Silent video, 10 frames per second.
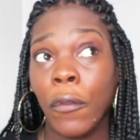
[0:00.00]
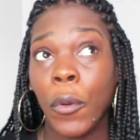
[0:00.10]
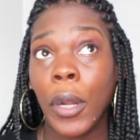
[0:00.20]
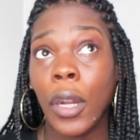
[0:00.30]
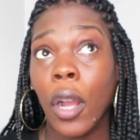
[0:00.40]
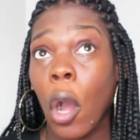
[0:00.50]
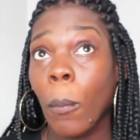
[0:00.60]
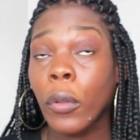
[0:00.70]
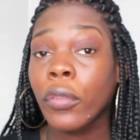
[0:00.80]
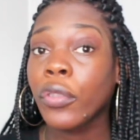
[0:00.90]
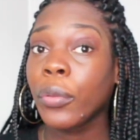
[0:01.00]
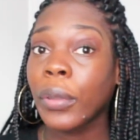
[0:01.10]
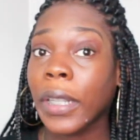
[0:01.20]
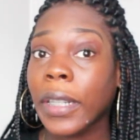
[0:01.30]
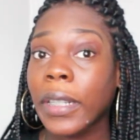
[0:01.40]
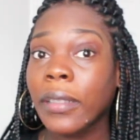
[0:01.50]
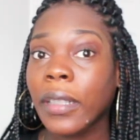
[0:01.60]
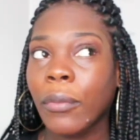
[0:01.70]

for almost 2 years.